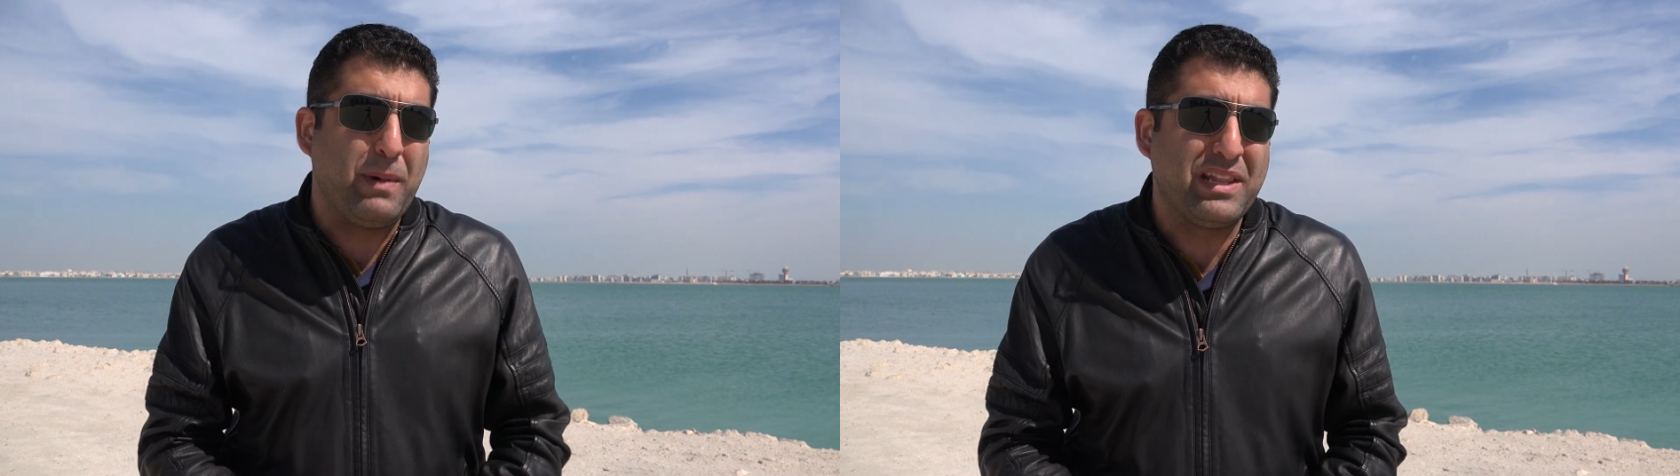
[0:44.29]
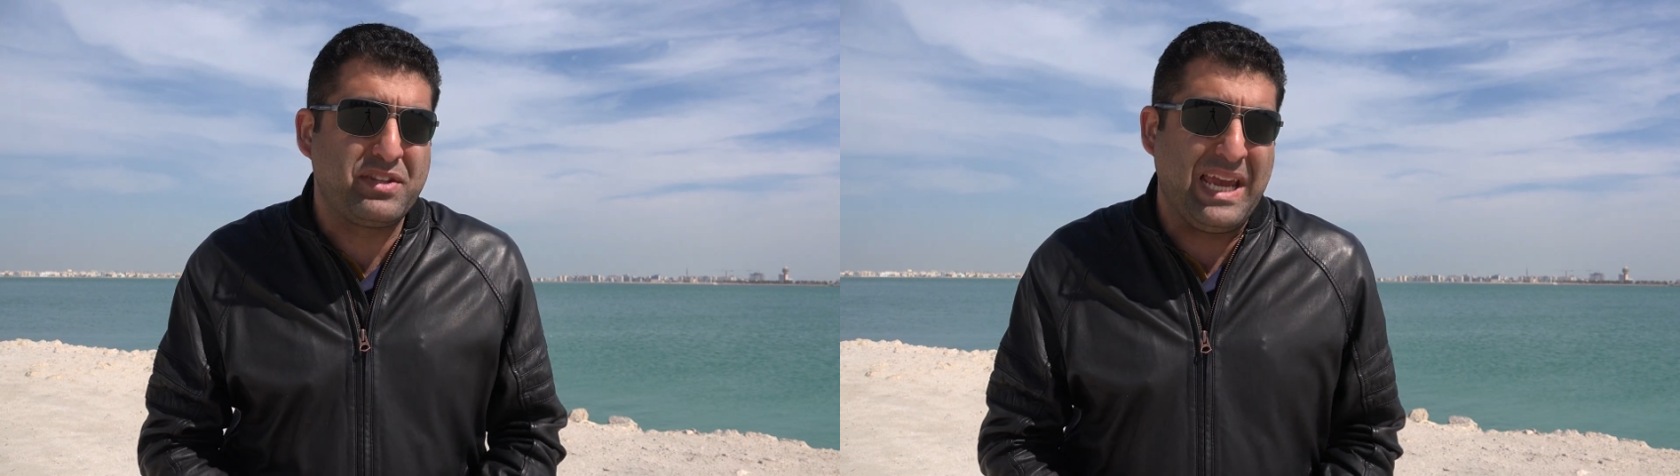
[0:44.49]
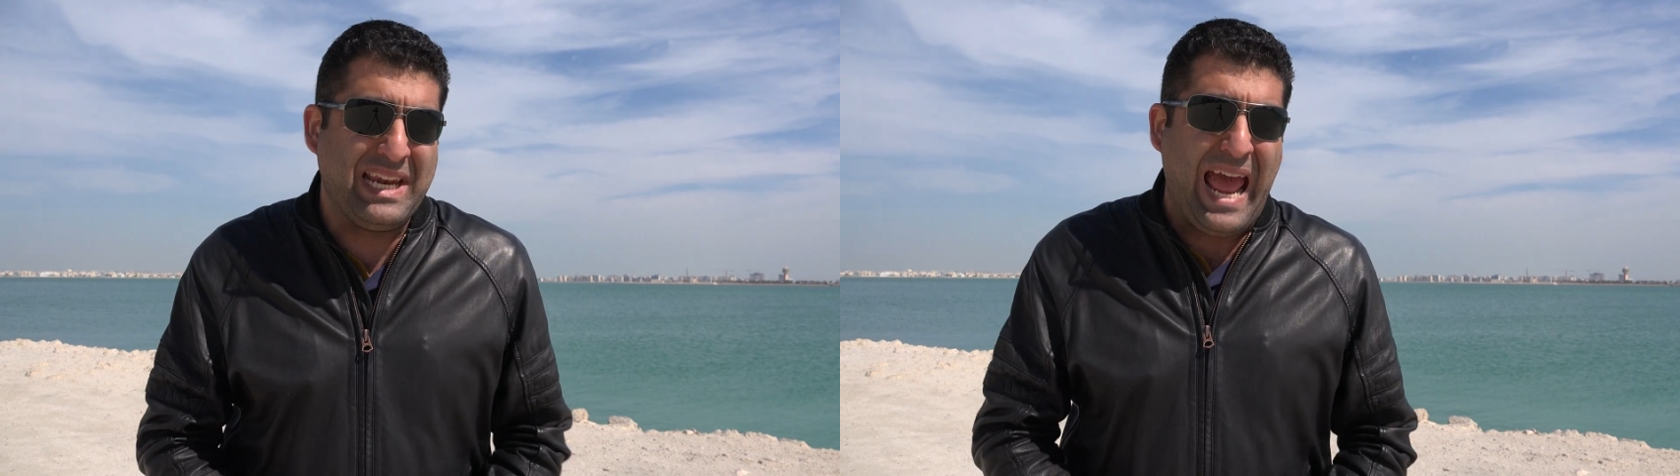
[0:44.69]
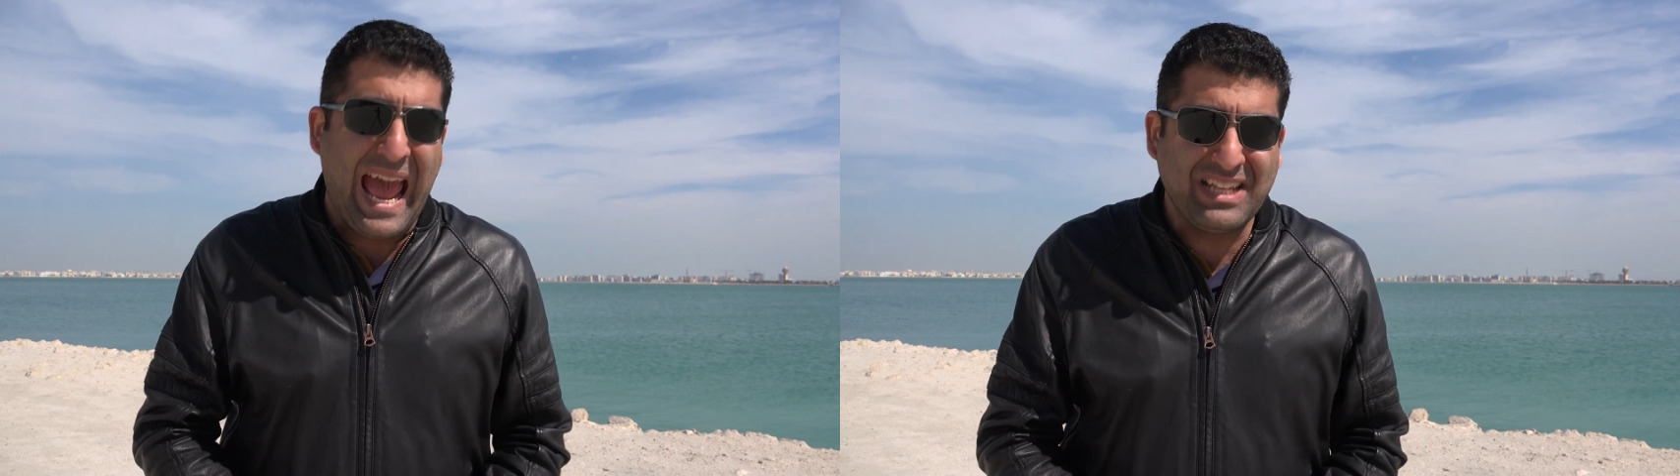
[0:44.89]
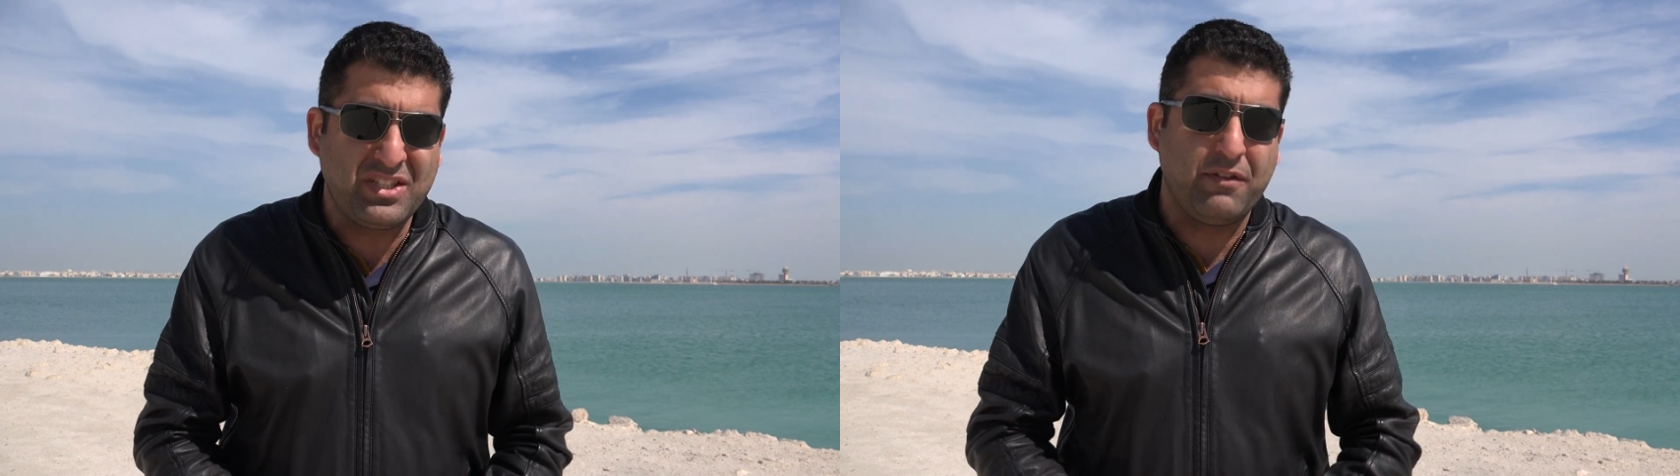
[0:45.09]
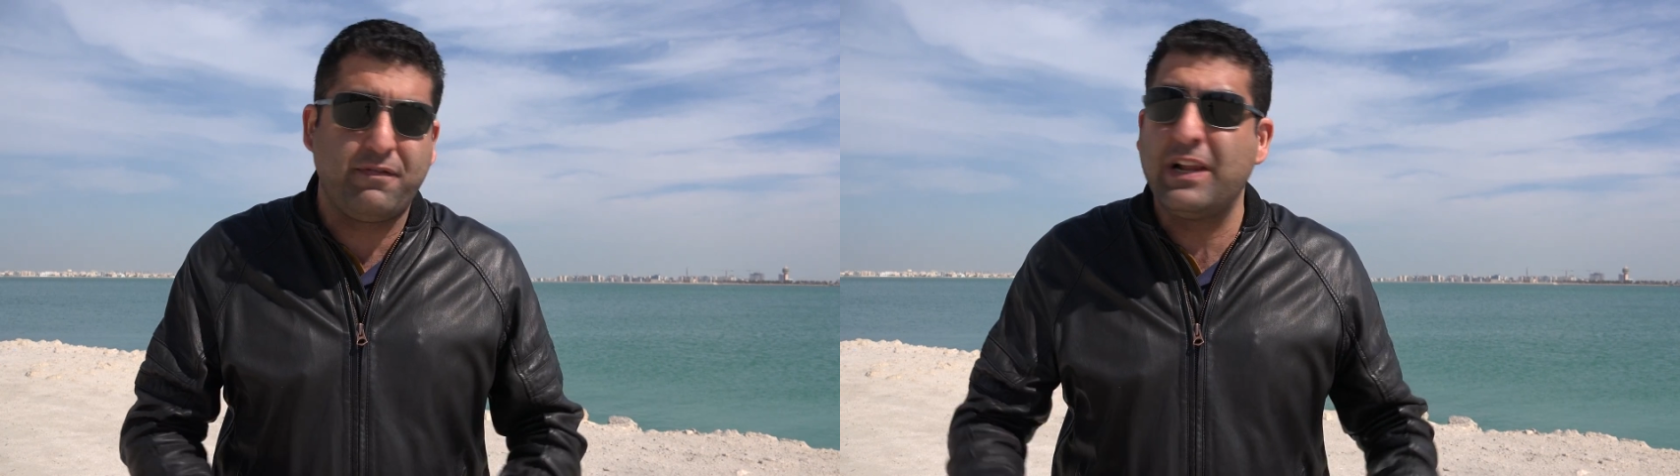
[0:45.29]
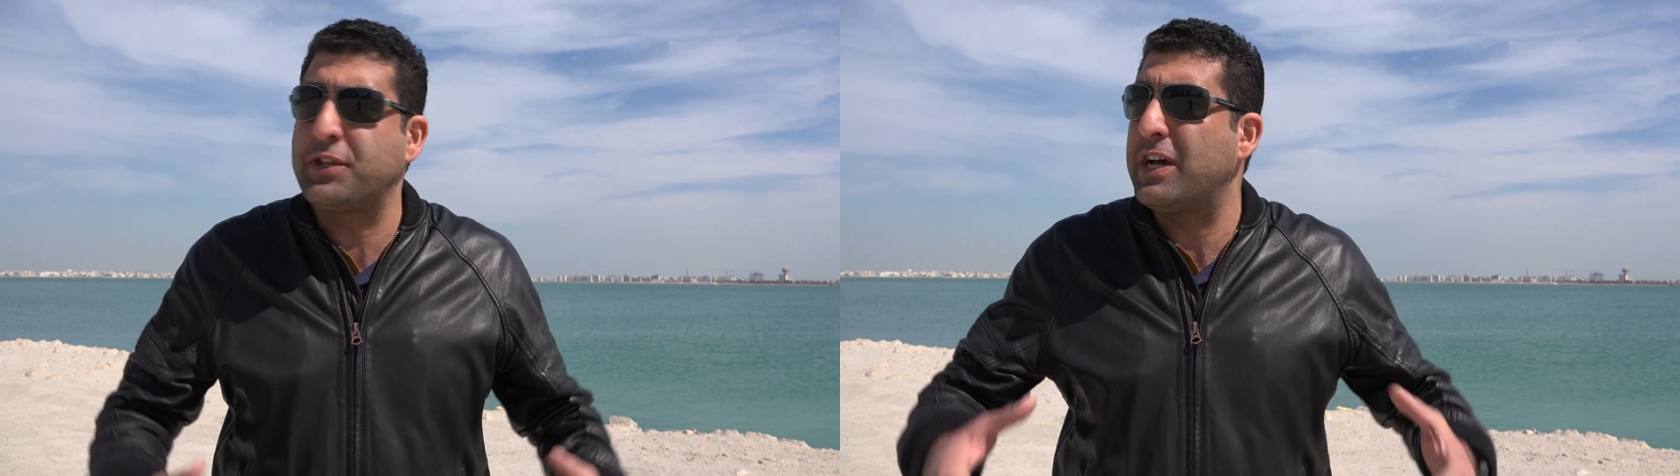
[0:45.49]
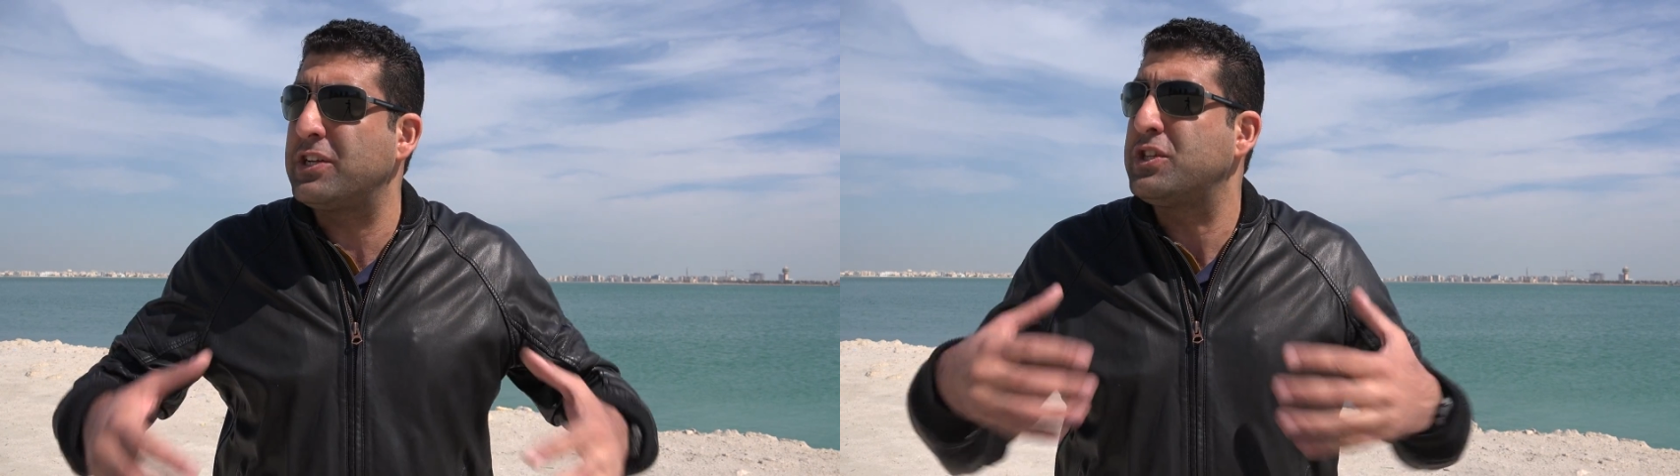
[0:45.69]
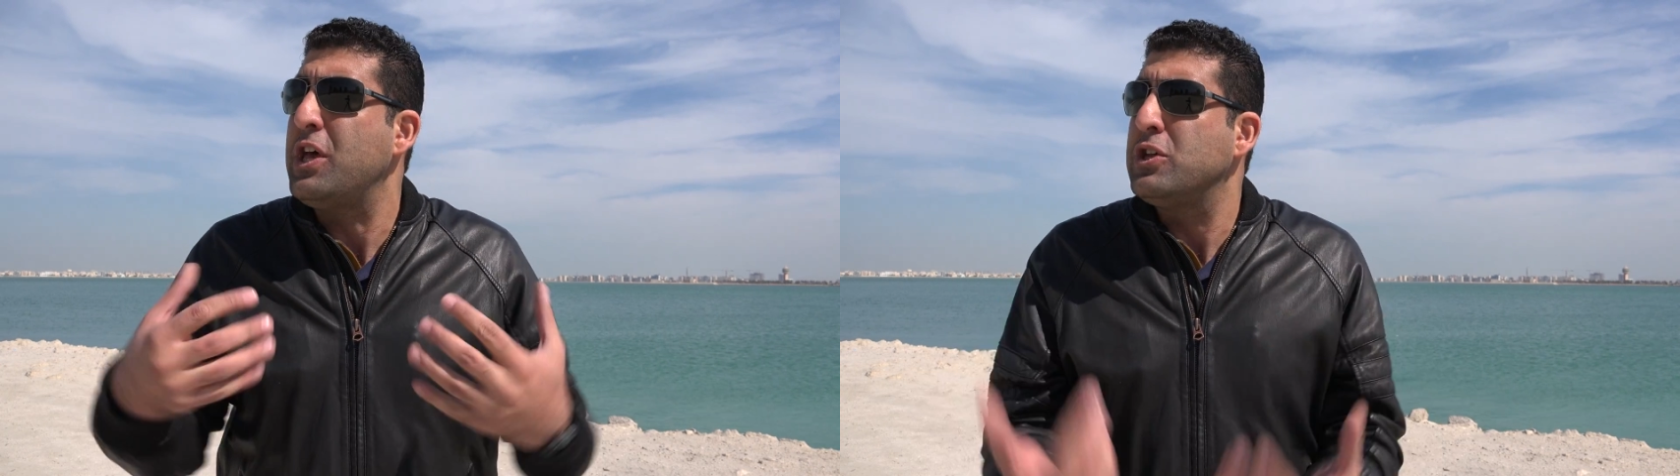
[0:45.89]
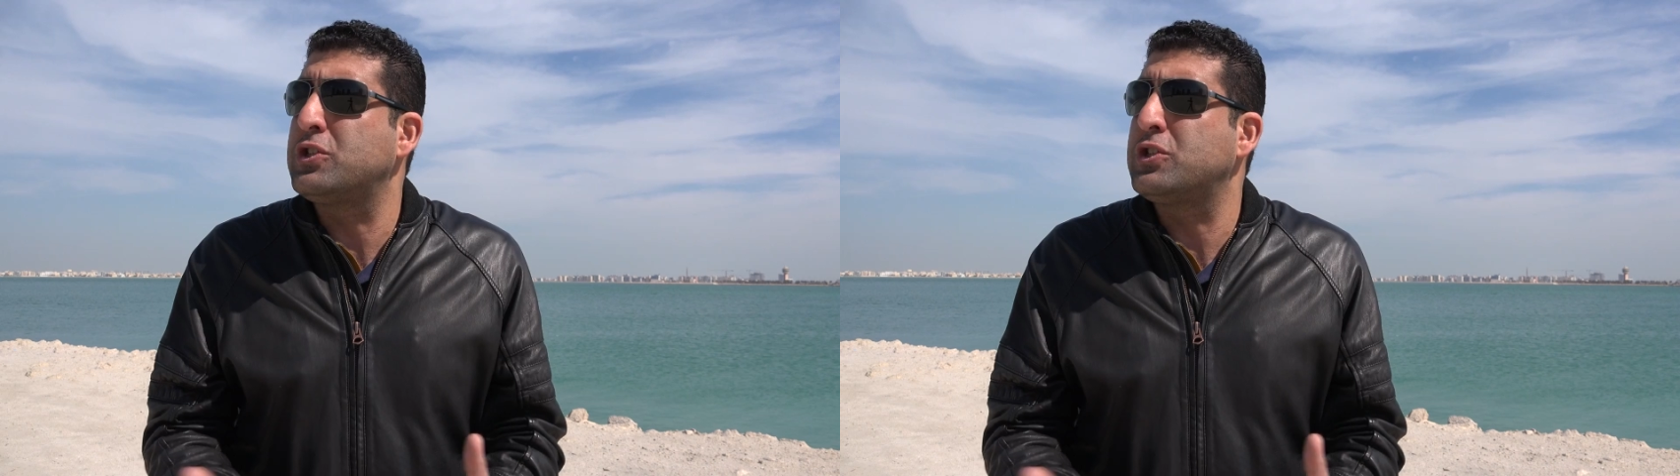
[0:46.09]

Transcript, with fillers: built-in ND filters,